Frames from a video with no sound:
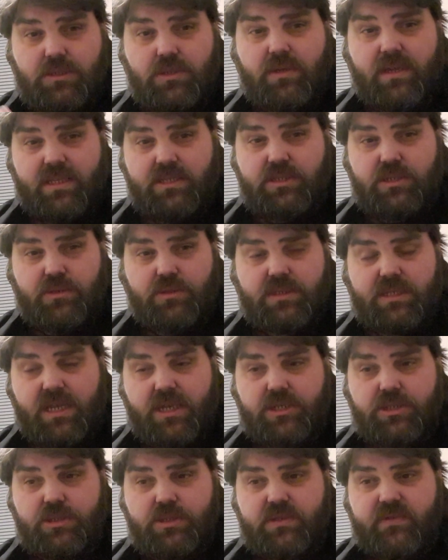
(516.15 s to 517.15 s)
So you get 2
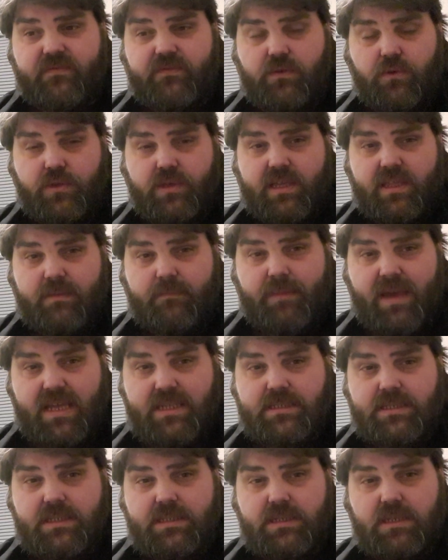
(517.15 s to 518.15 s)
sections of floor. You get the
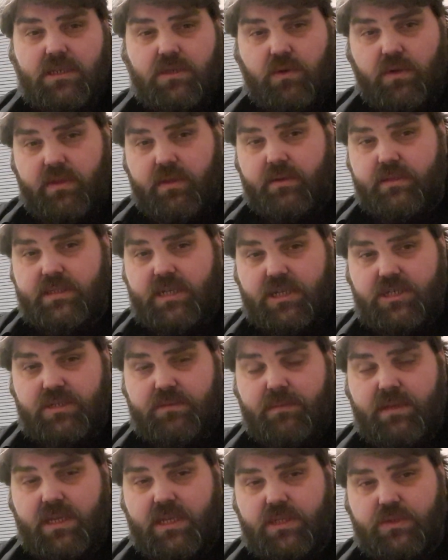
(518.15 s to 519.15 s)
base that's going to go on attached
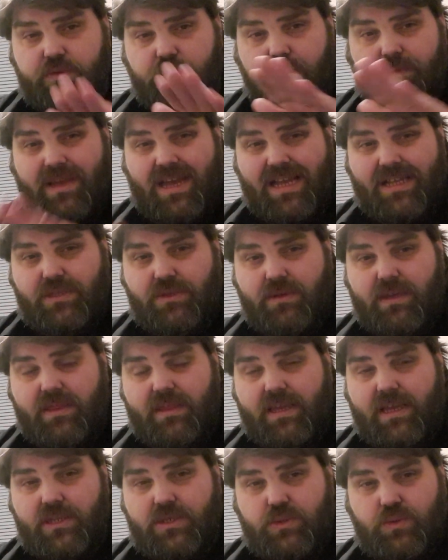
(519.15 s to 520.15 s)
to Mickey's room, and you get
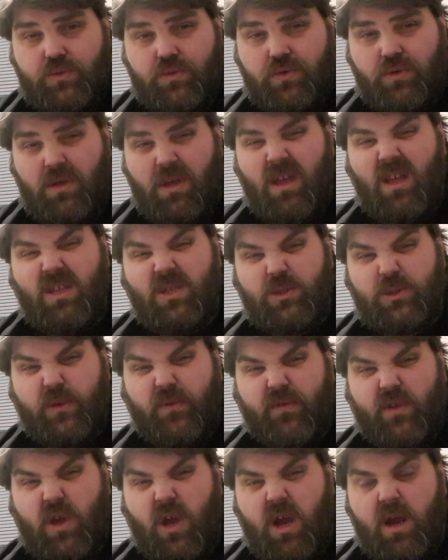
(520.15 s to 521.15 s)
the actual
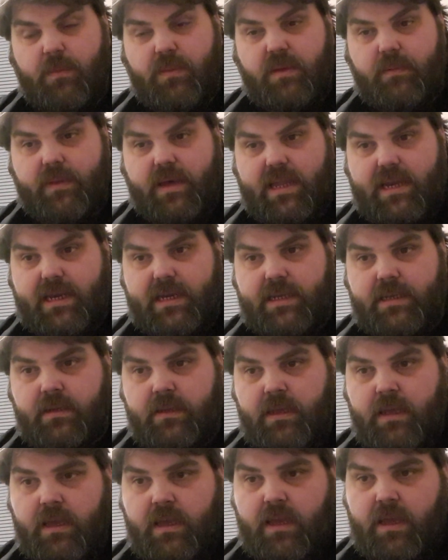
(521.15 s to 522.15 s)
sort of carpet paneling.